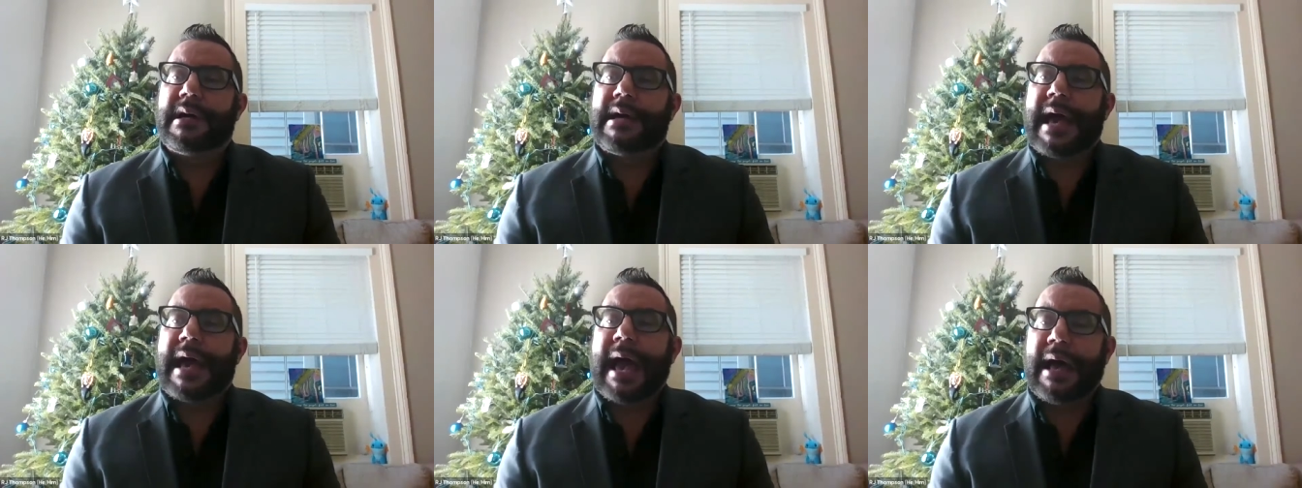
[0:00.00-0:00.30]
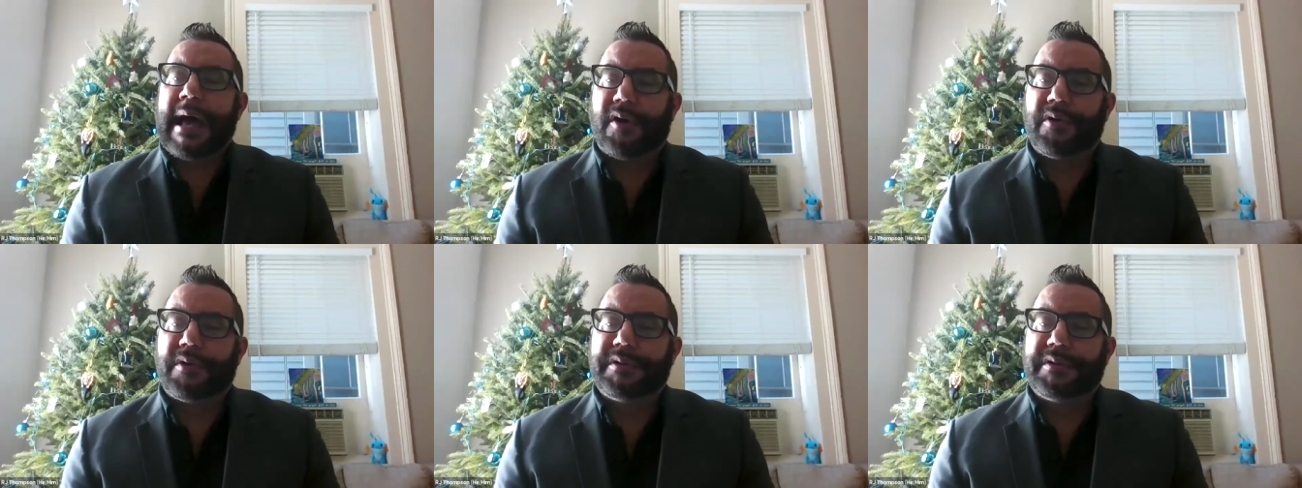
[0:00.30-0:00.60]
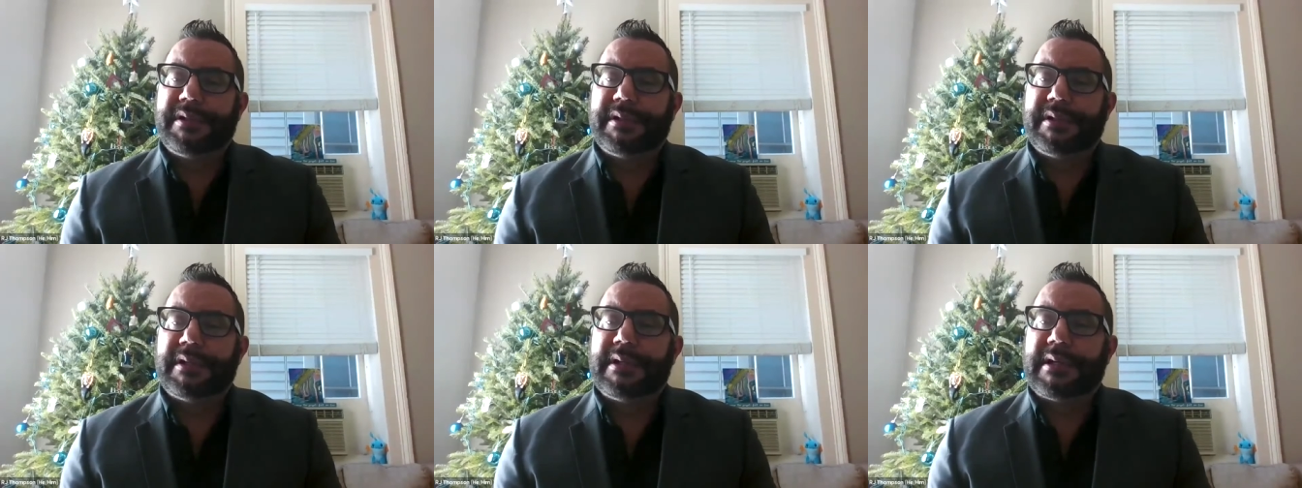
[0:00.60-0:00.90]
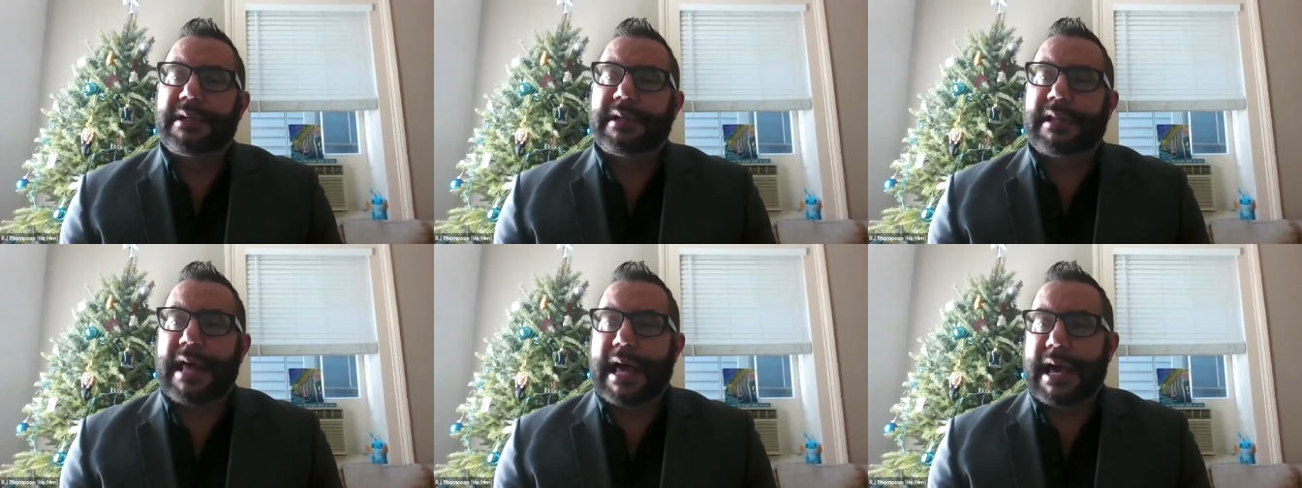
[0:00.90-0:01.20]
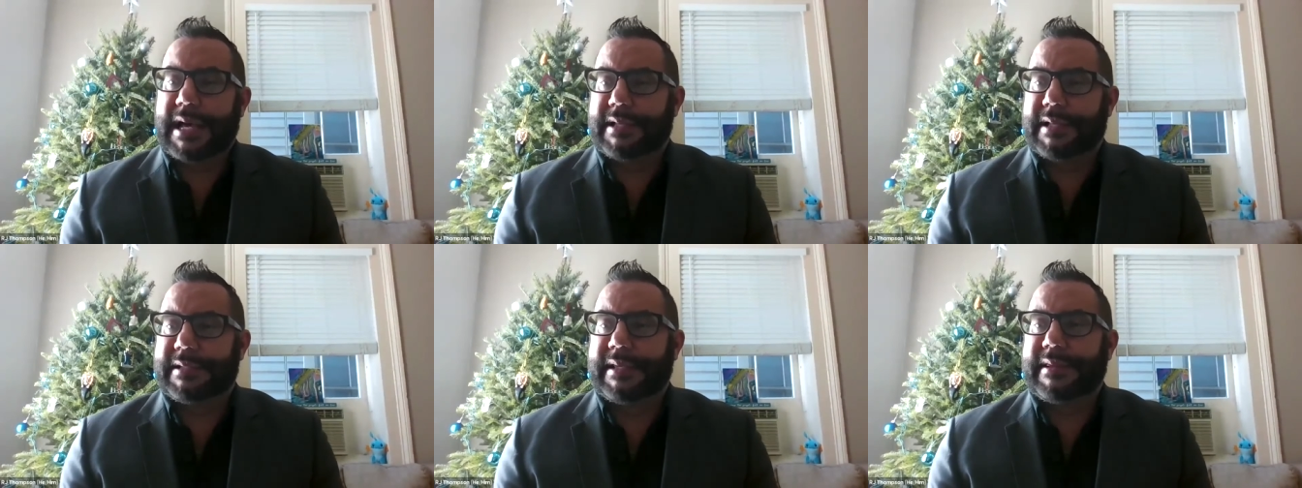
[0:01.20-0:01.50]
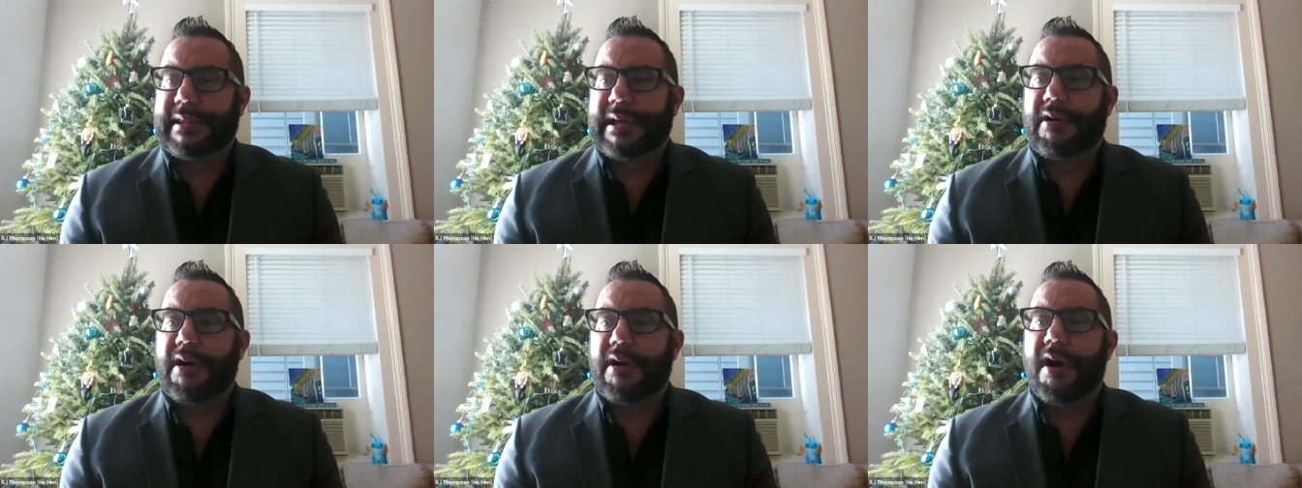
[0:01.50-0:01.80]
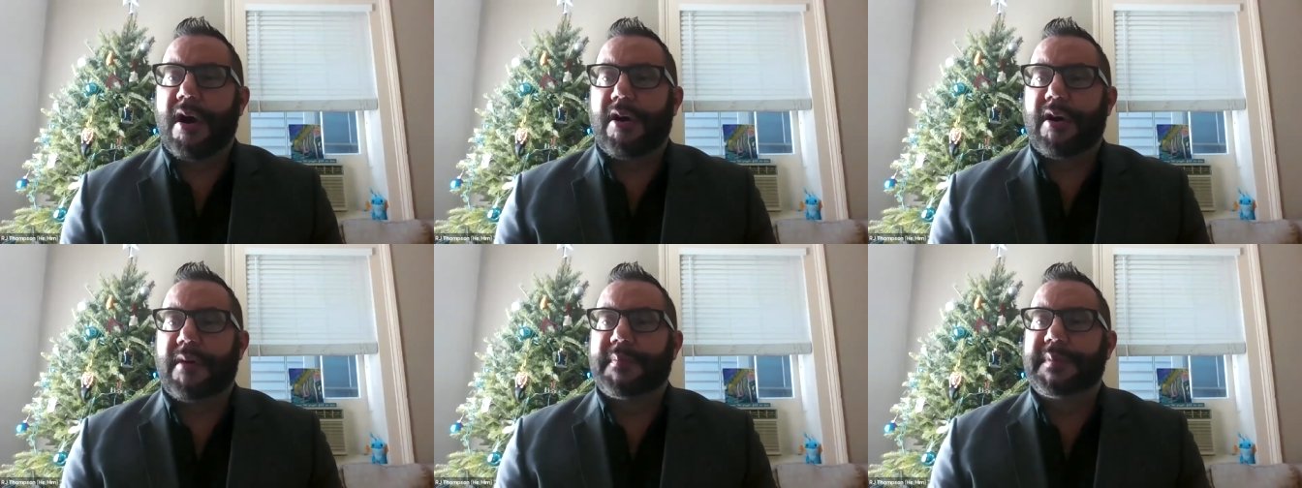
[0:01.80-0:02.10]
held clients in their
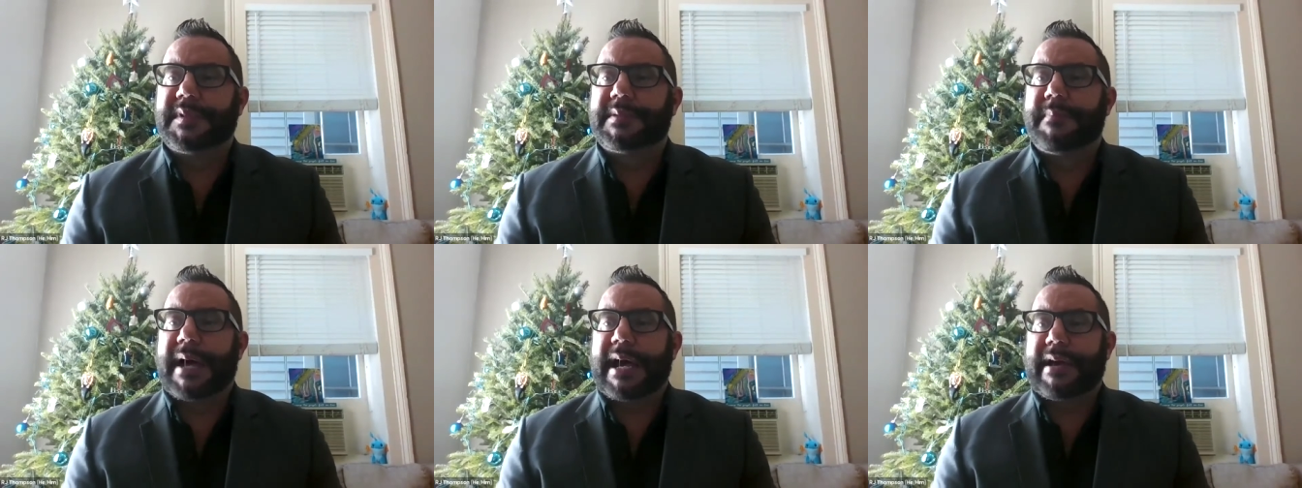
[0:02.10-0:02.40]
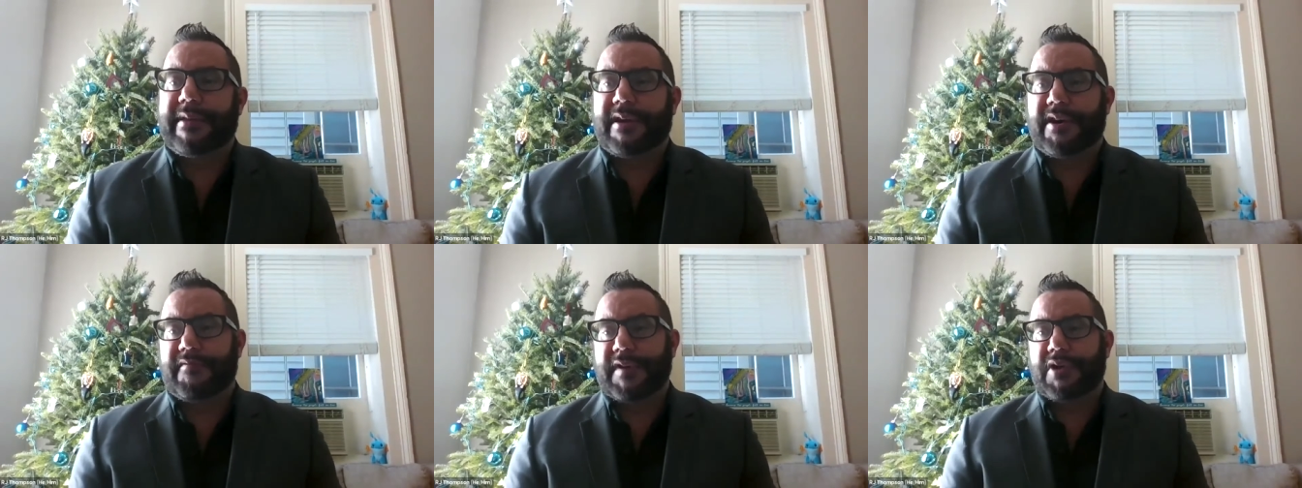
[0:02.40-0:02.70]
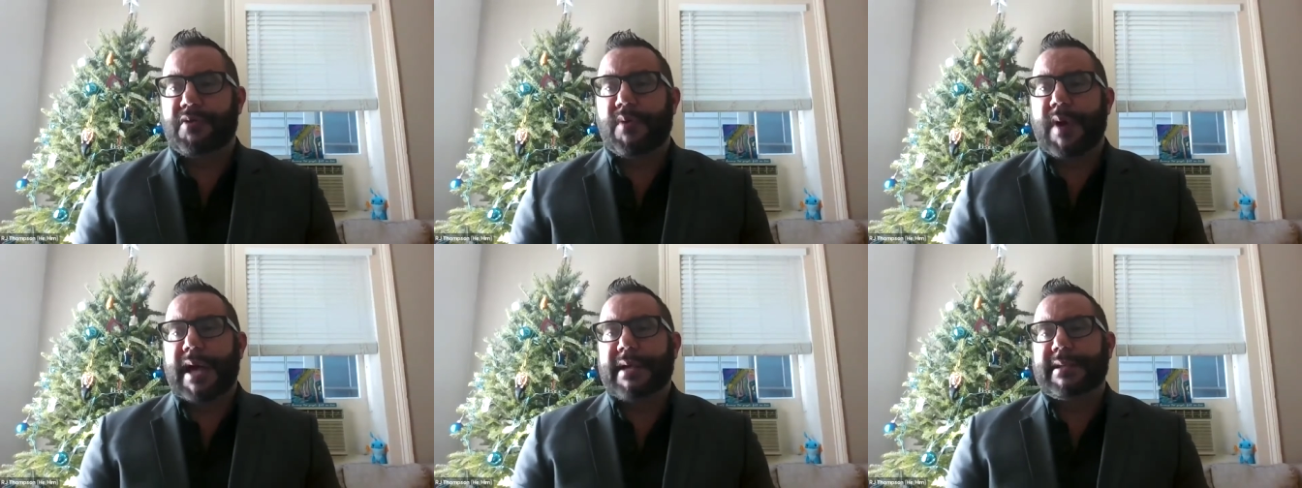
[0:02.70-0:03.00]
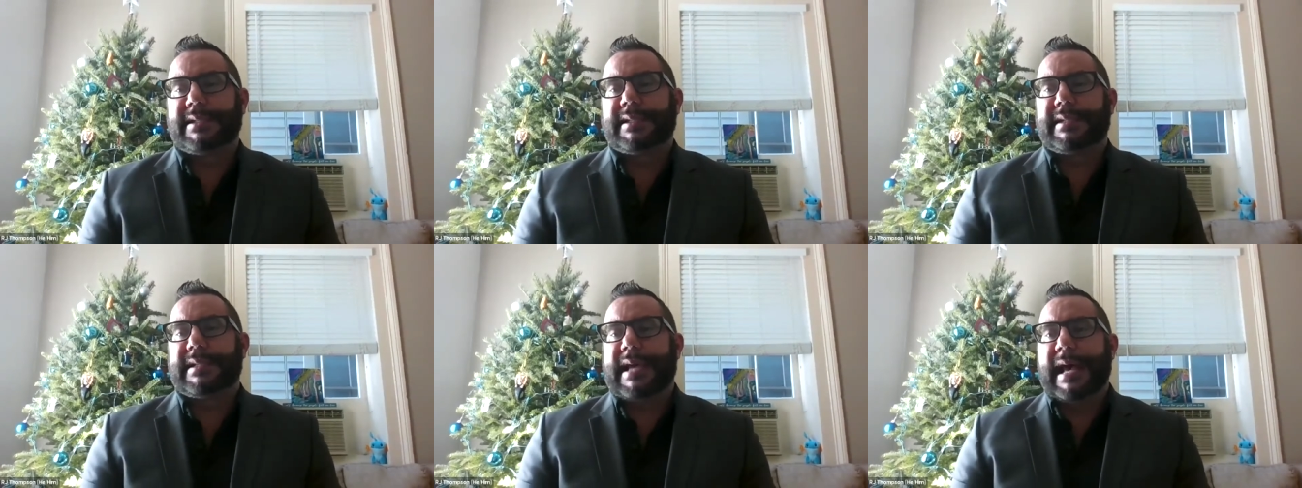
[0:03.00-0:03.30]
arms by their request